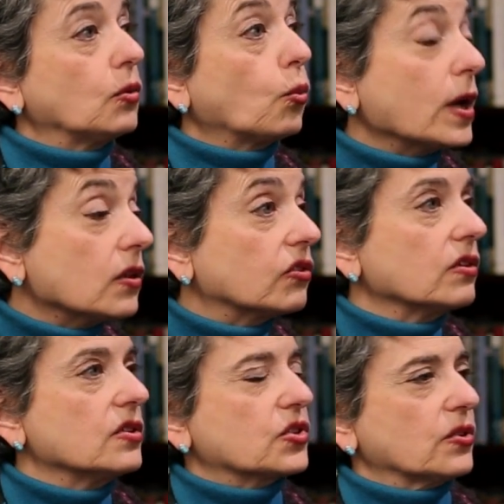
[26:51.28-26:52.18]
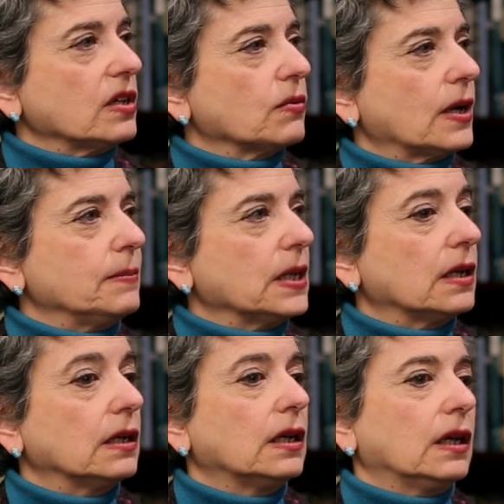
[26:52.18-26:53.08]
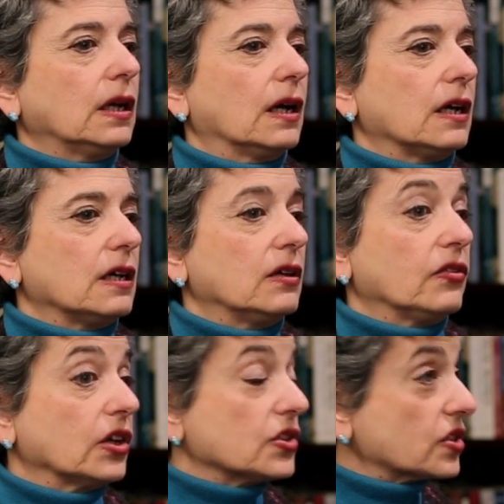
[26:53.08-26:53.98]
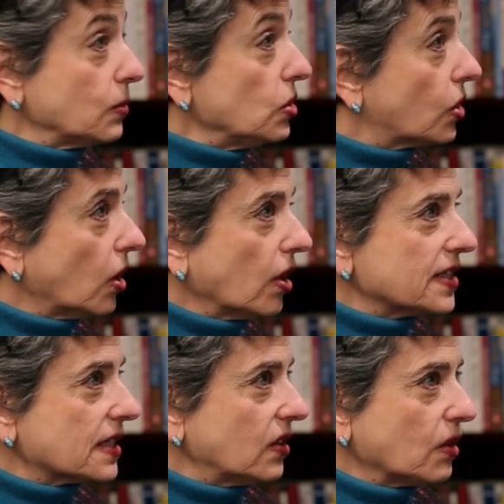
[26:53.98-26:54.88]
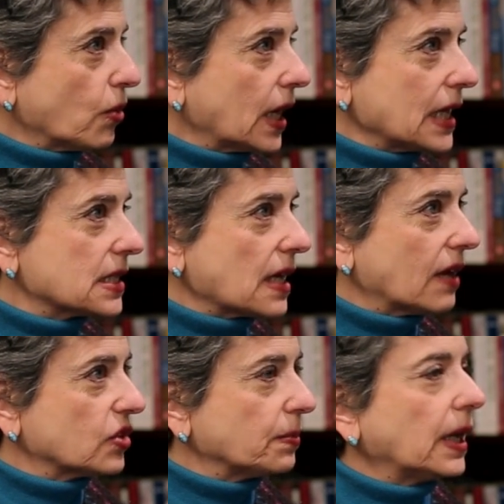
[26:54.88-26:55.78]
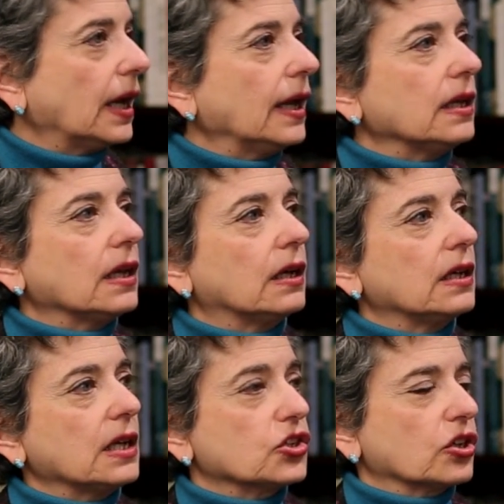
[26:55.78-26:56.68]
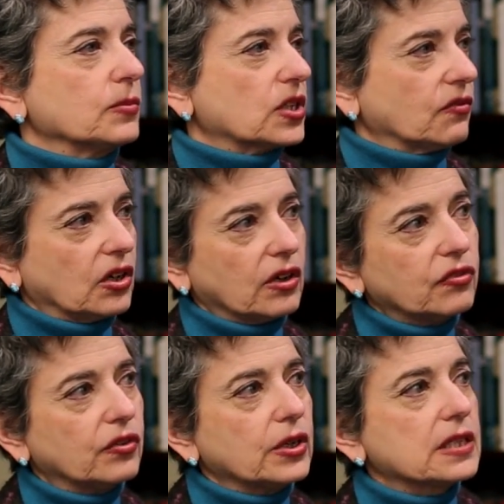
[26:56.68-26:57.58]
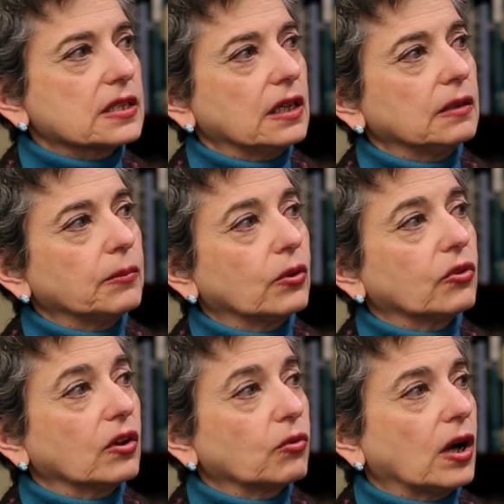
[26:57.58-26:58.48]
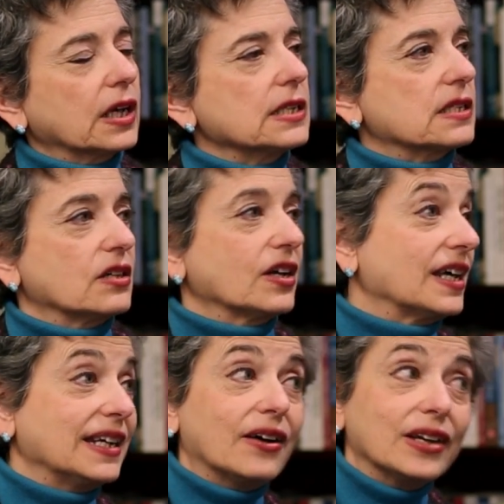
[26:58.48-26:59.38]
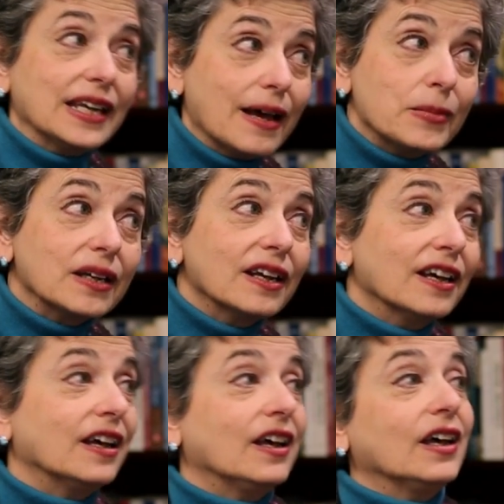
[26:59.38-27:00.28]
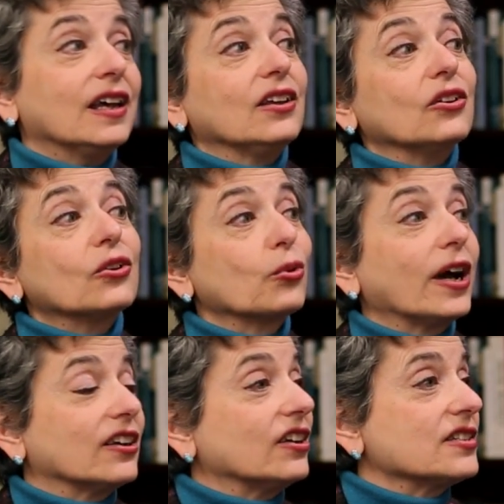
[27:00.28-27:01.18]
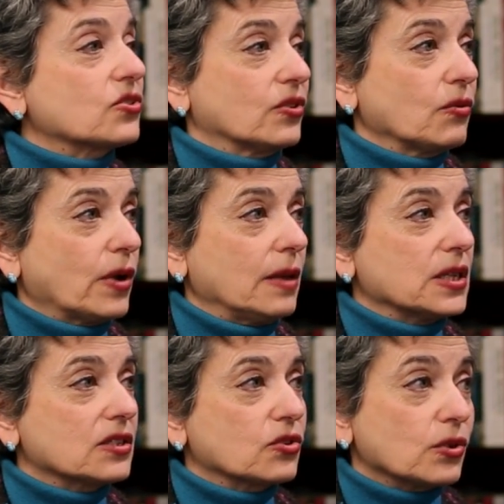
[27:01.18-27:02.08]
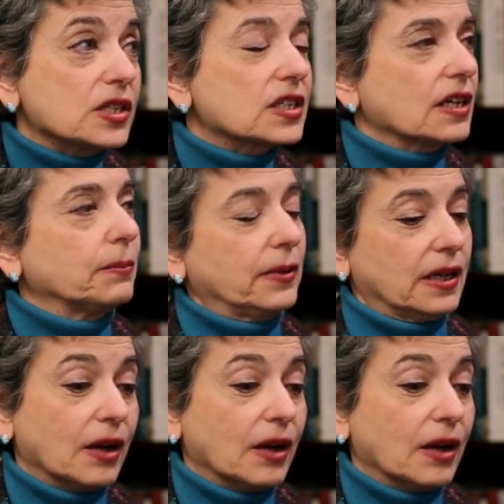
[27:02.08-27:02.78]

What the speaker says: with Saudi Arabia. There's some new cards that the Iranians have to play in terms of their influence in both Iraq and Syria and now in Yemen, right on Saudi Arabia's doorstep. And